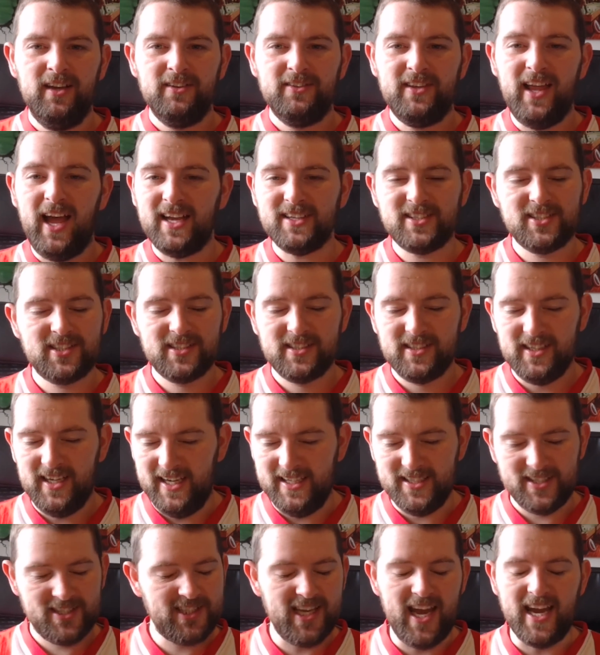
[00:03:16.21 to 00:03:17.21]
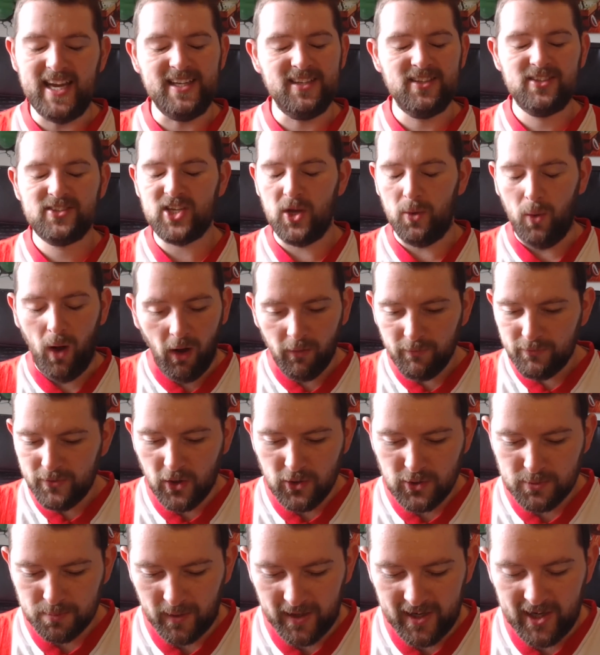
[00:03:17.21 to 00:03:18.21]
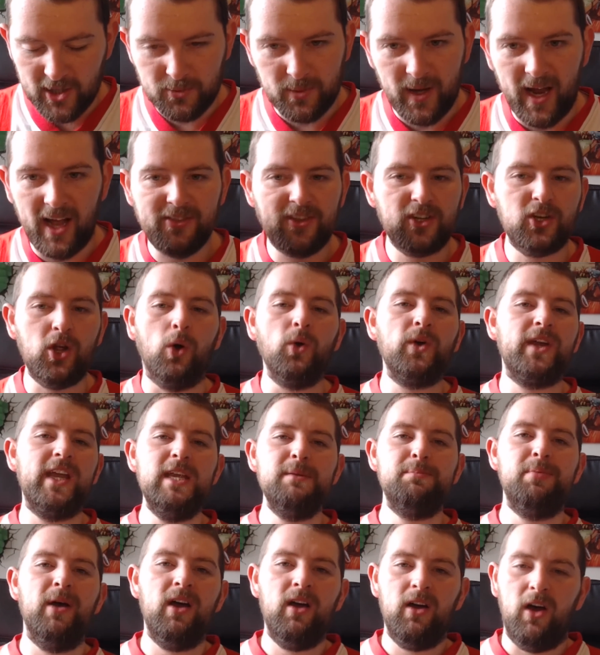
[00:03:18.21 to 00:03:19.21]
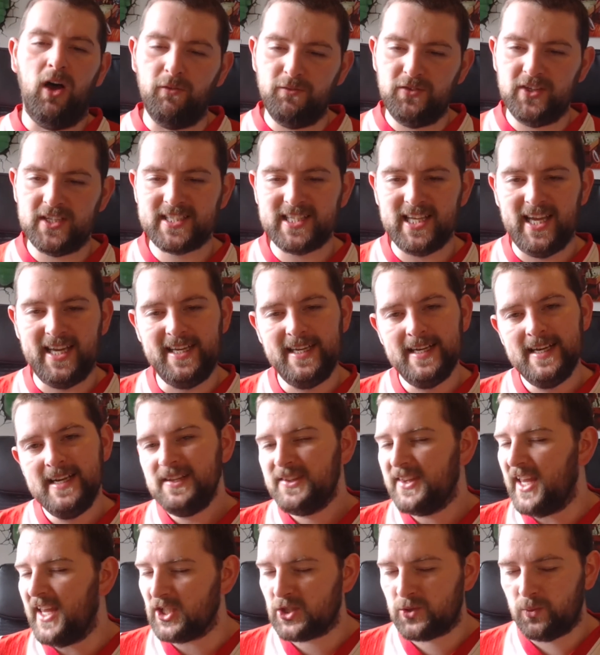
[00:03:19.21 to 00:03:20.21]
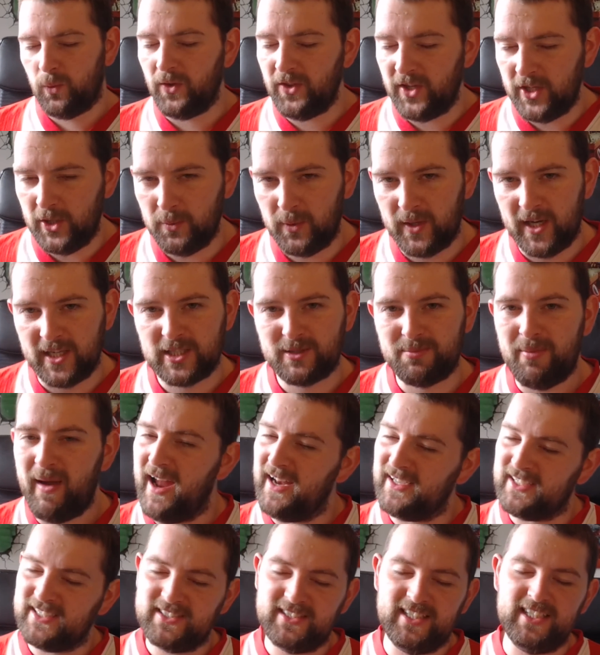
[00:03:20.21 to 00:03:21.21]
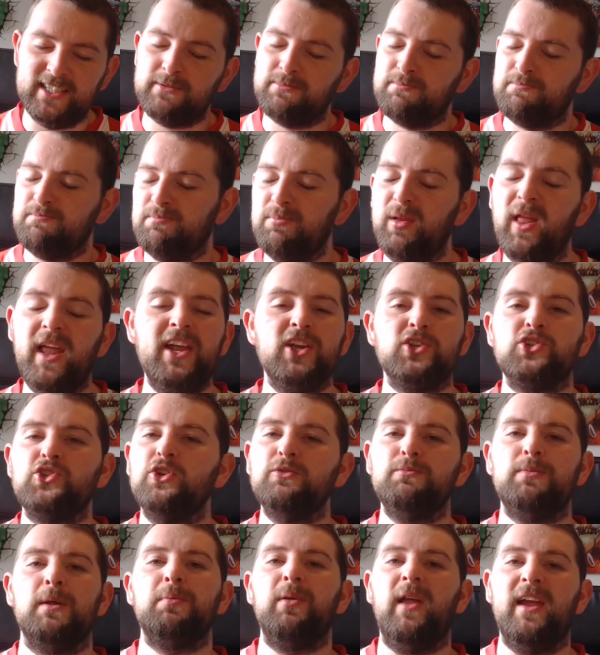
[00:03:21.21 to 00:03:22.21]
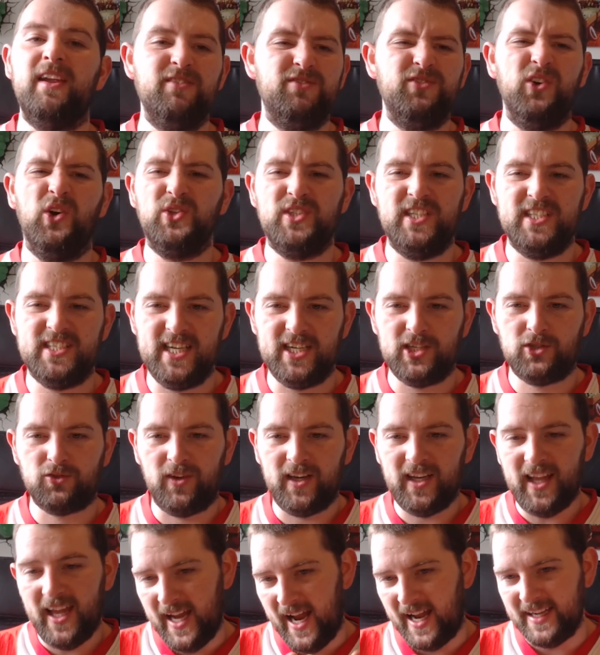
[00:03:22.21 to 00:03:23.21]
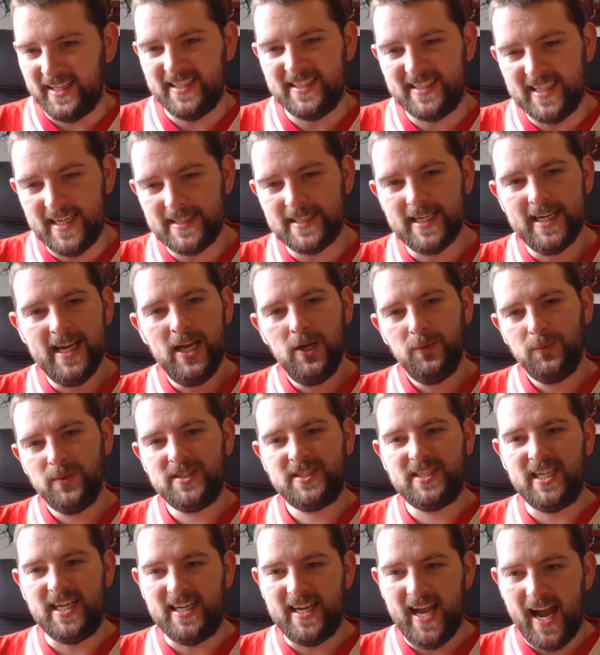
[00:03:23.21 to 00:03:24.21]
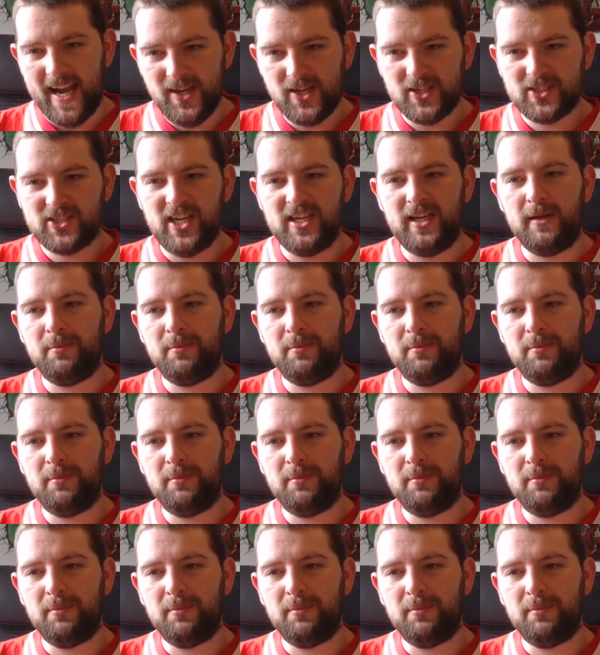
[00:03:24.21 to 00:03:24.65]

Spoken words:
That's insane. So of those players, we had the goalkeeper, obviously. That's the one that you would expect. This player should be playing 46, really. And he did. It was Dean Henderson.